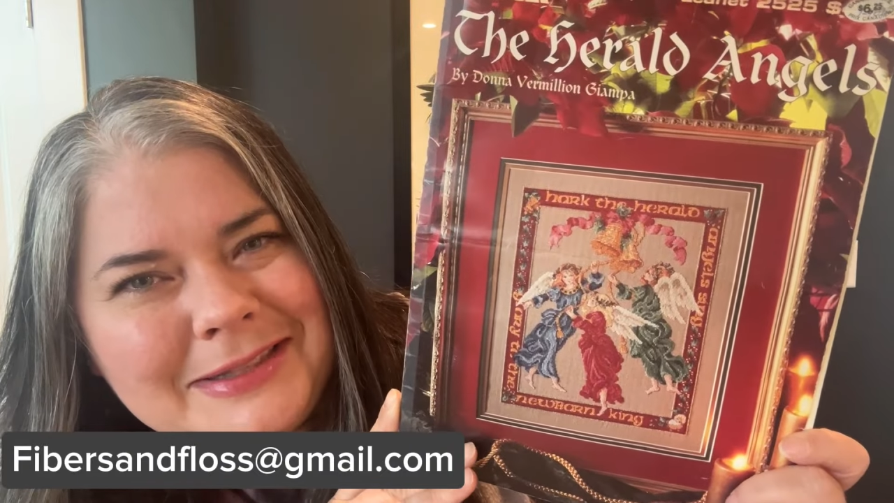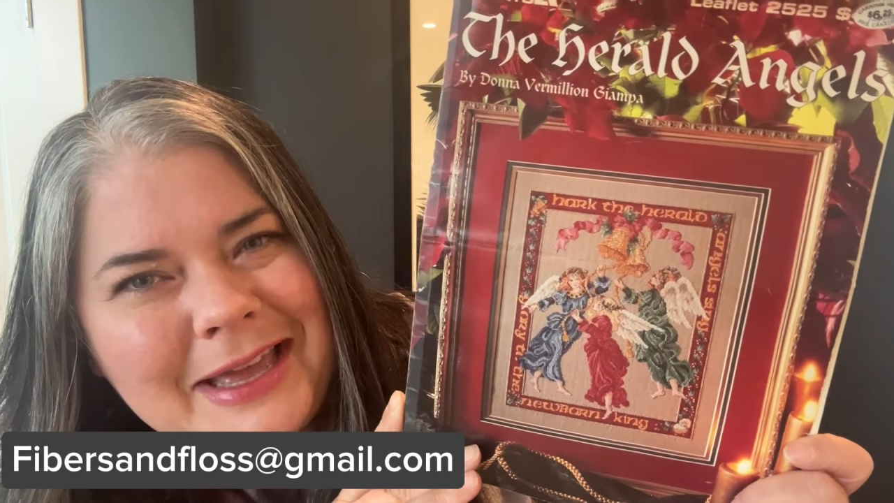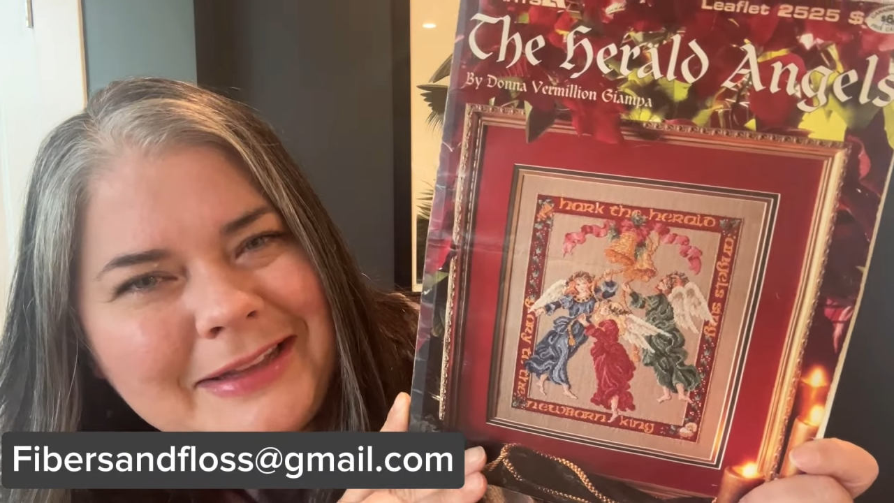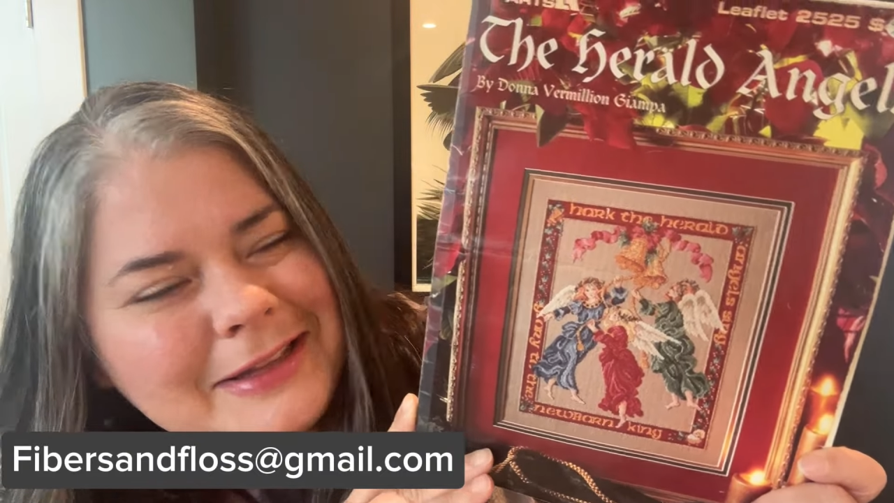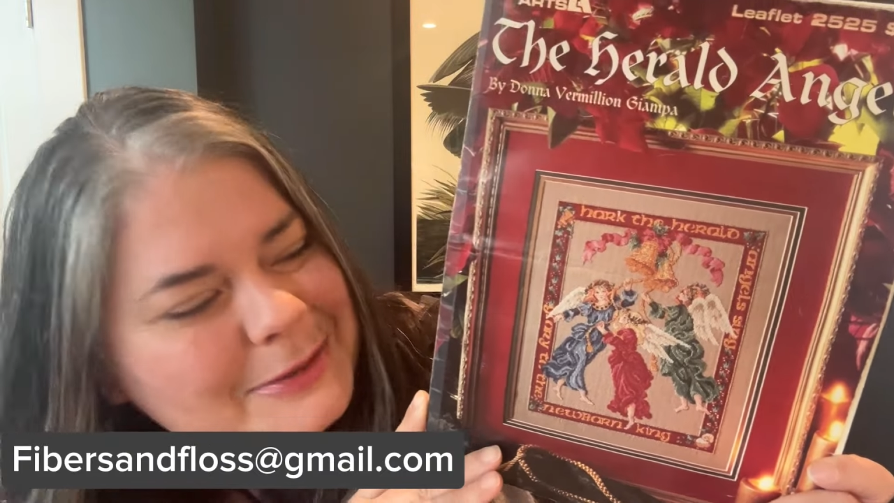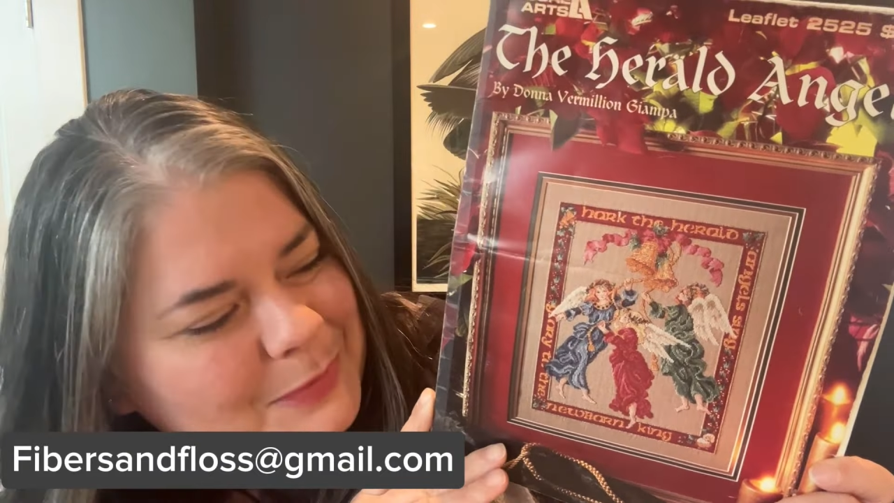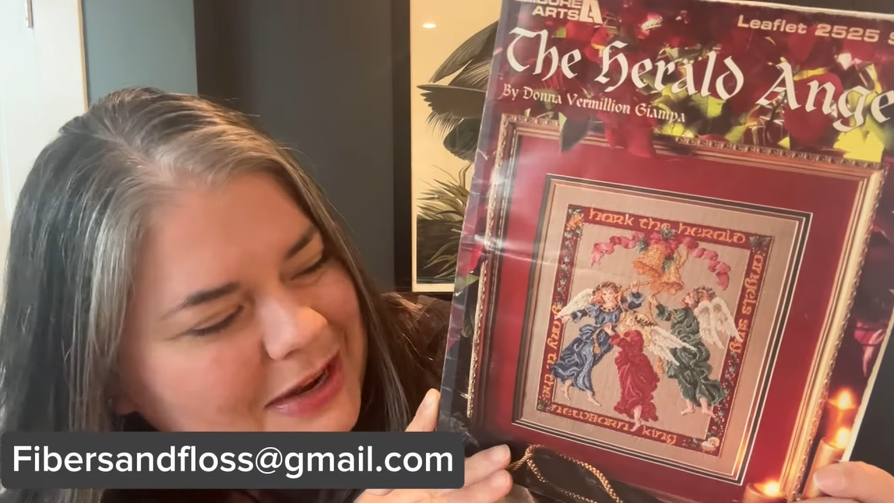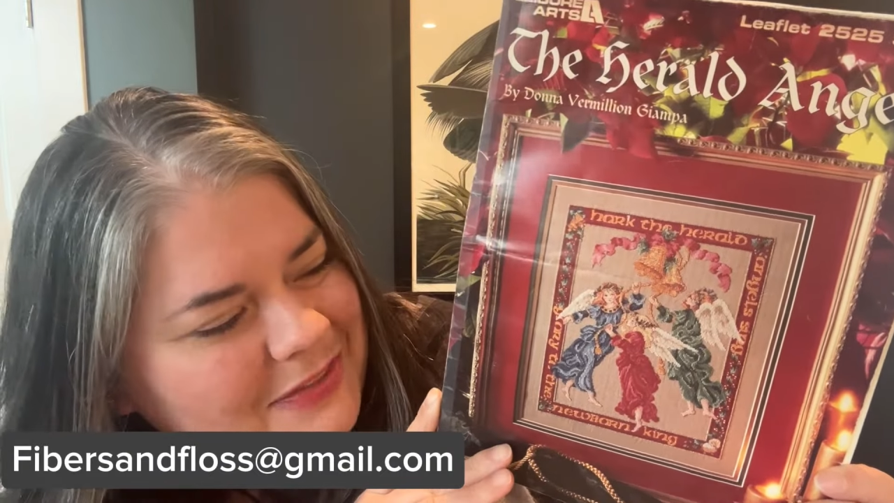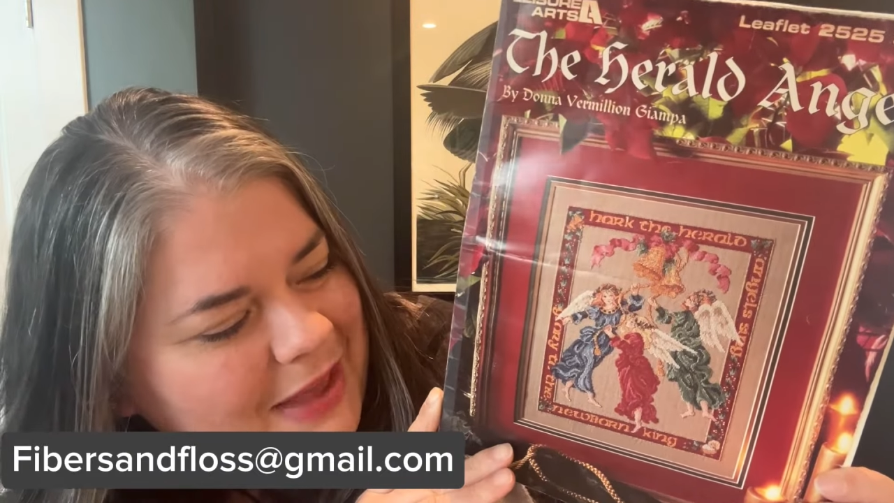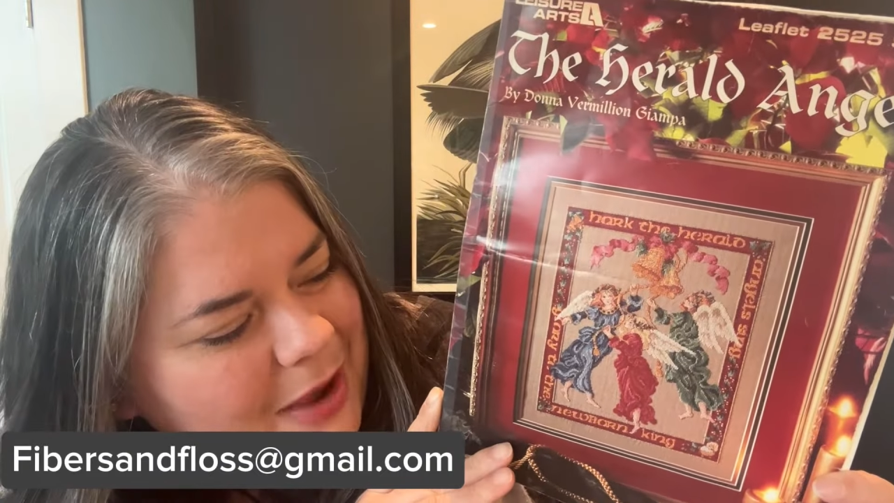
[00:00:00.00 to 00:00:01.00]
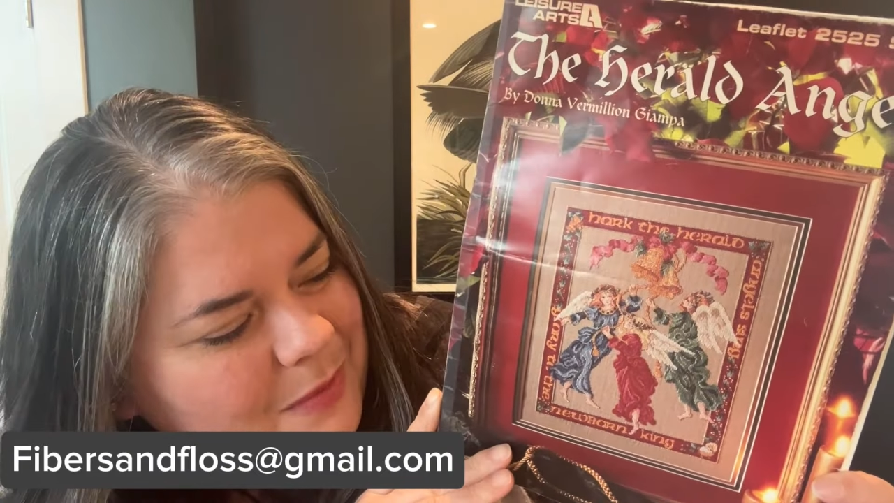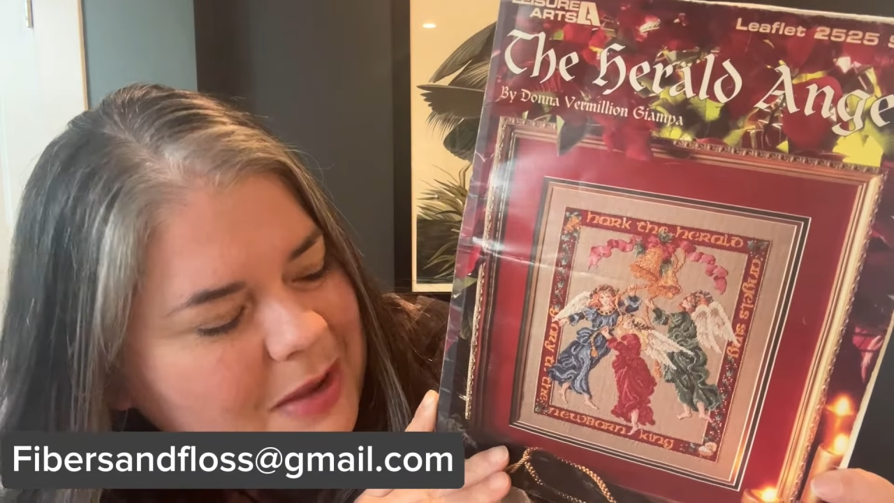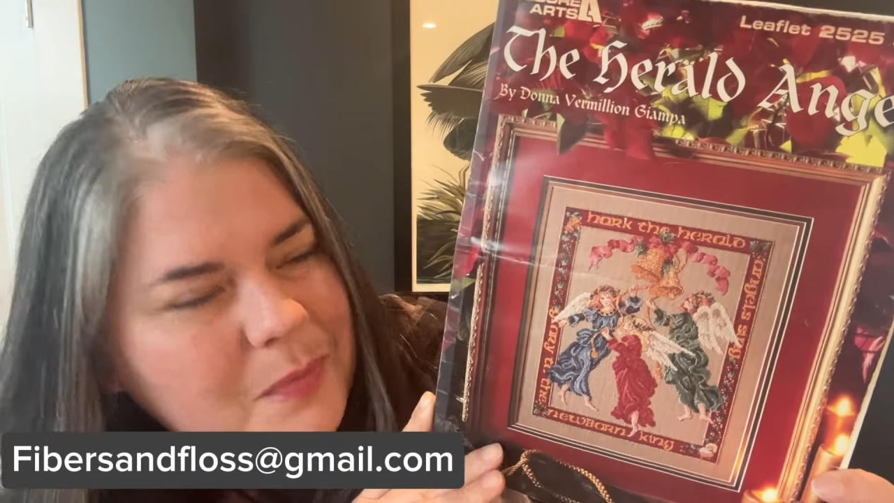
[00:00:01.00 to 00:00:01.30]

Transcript: then, let's put it that way.